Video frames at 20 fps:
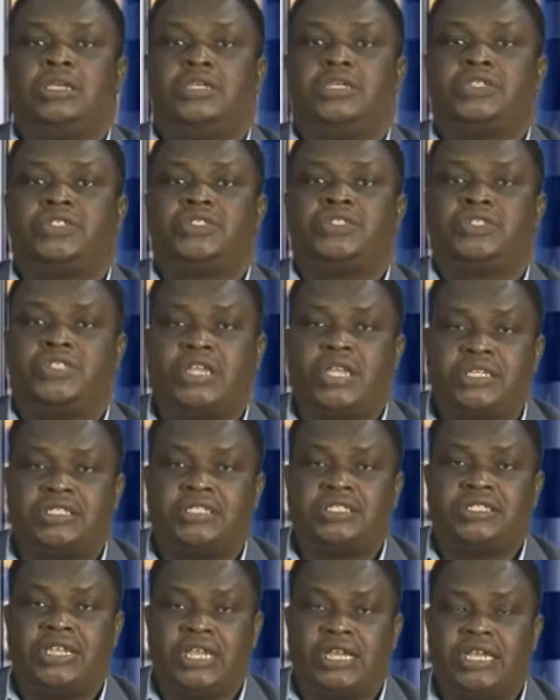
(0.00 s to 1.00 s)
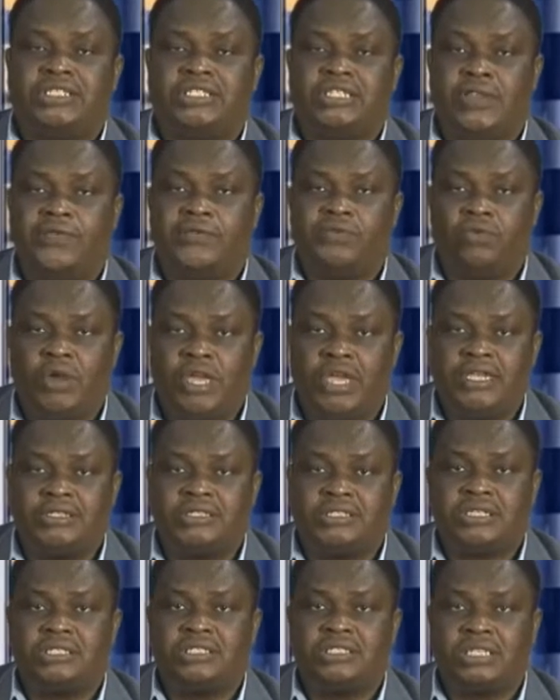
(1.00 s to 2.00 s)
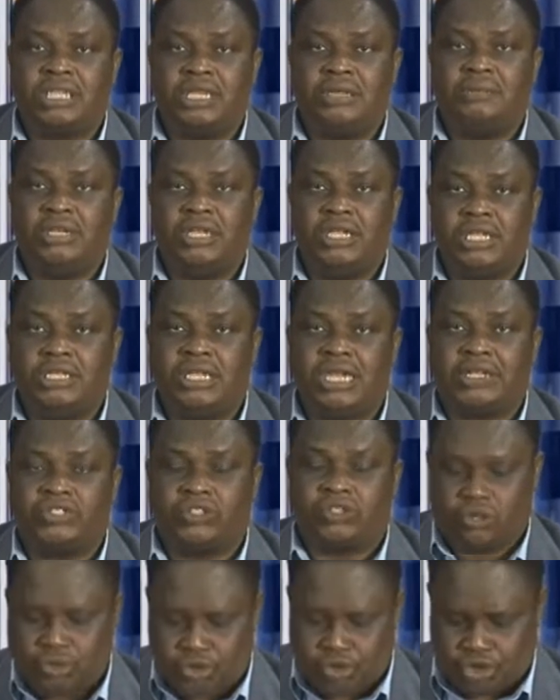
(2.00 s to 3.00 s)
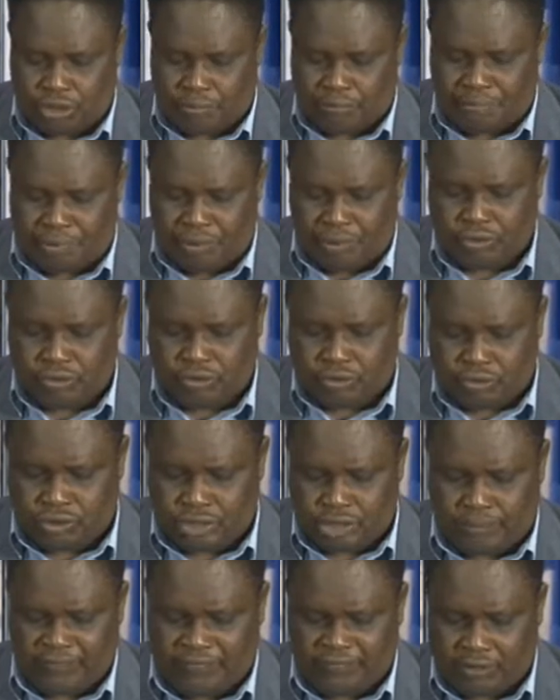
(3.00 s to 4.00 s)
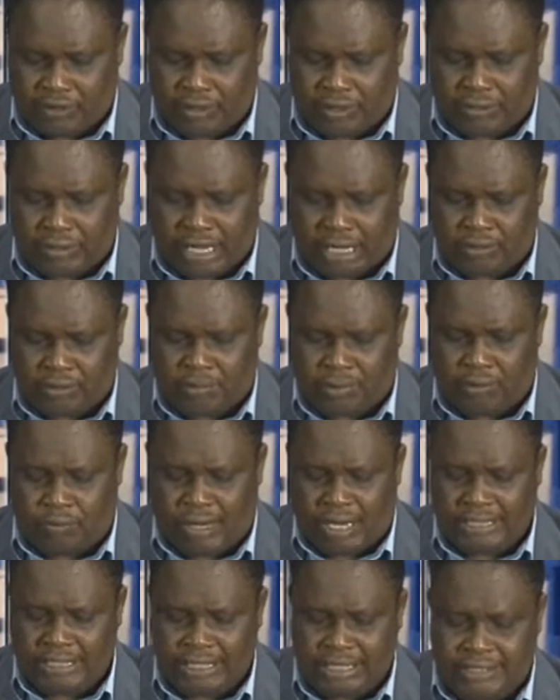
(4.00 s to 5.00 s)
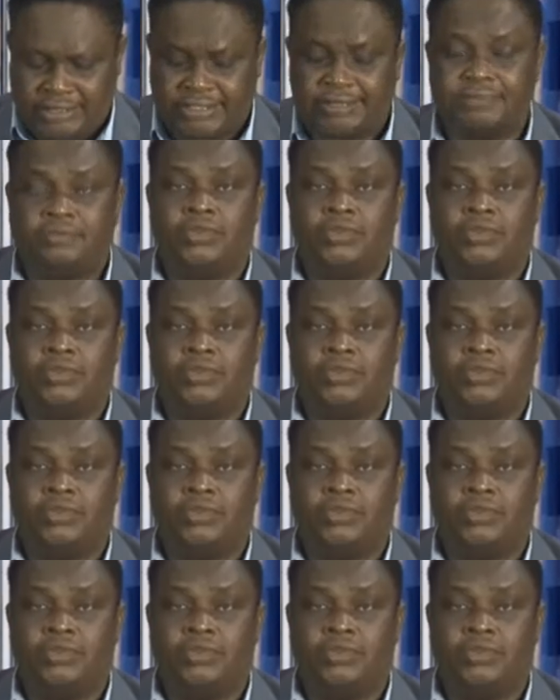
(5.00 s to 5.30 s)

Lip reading: 6 negative ways team leaders contribute to team failure. And number 1 is,